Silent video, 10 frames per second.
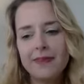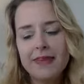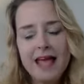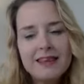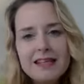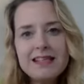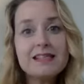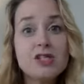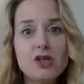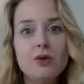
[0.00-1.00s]
And
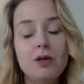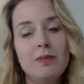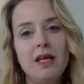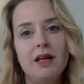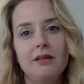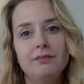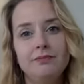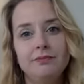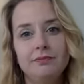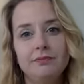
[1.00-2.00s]
it's you and me.
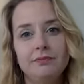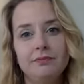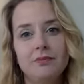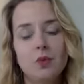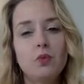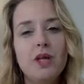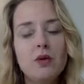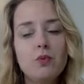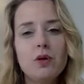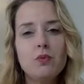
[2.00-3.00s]

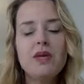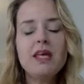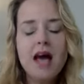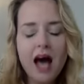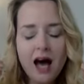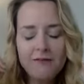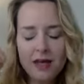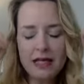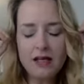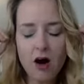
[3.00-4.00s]
We have
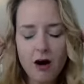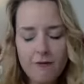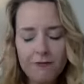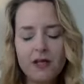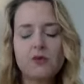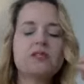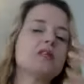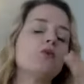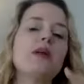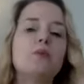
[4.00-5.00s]
in our frequency,
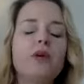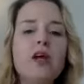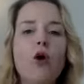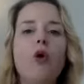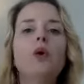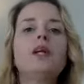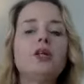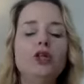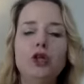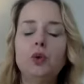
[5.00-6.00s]
when we hold a
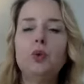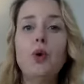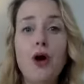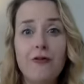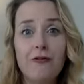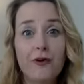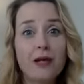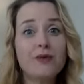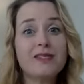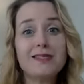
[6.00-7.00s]
new
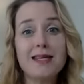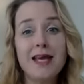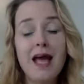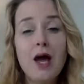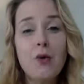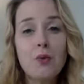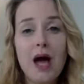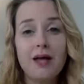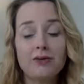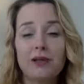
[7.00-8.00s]
frequency
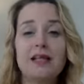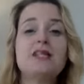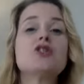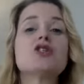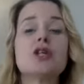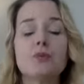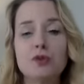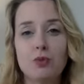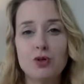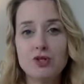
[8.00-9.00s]
and relationship
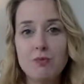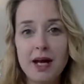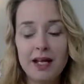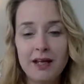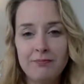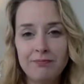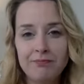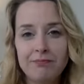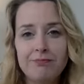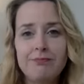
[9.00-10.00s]
towards money,
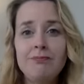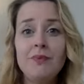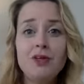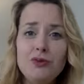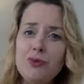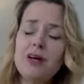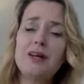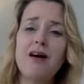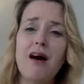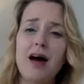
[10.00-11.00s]
you
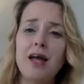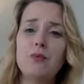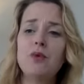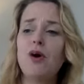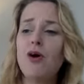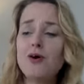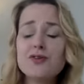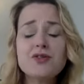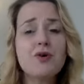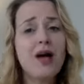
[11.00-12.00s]
and I will
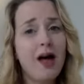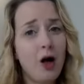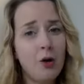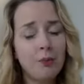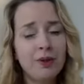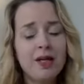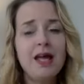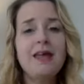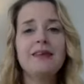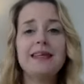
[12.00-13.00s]
also help
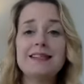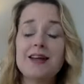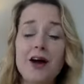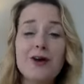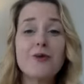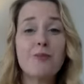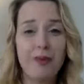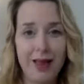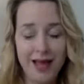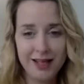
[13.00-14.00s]
the entire
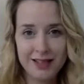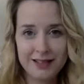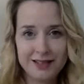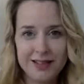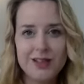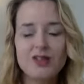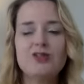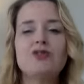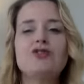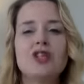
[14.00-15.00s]
planet
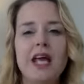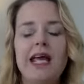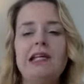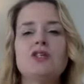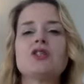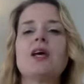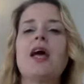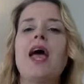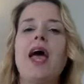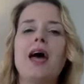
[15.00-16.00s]
to change
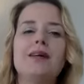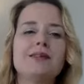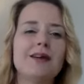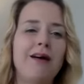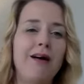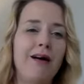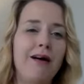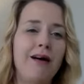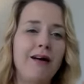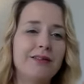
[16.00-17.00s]
and
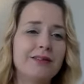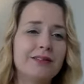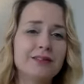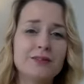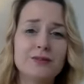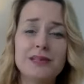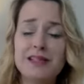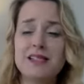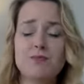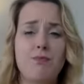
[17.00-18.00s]

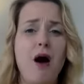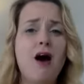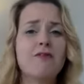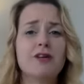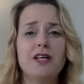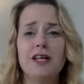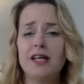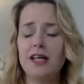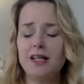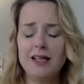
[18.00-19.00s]
release
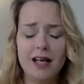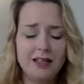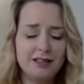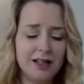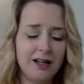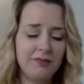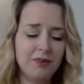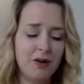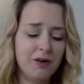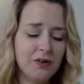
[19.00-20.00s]
poverty and
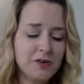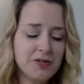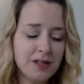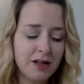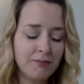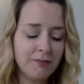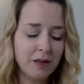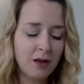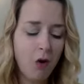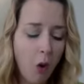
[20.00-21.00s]
all those
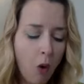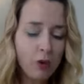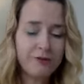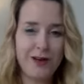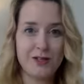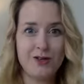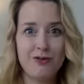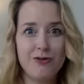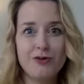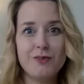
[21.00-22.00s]
old-fashioned
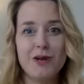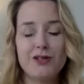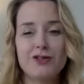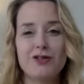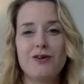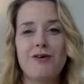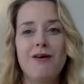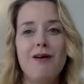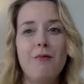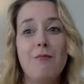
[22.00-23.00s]
third-dimensional
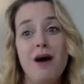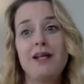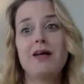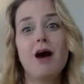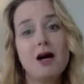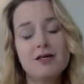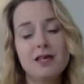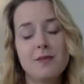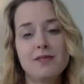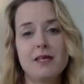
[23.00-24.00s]
money
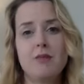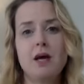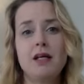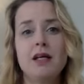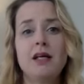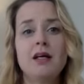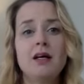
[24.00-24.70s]
concepts and money